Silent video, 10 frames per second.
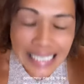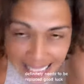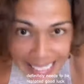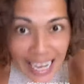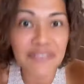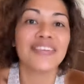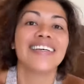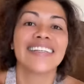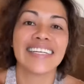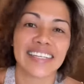
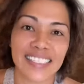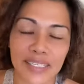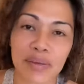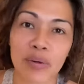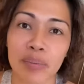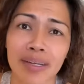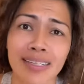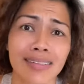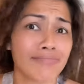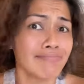definitely needs to be
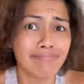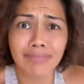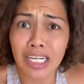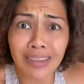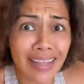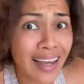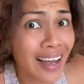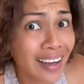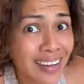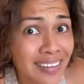replaced. Good luck.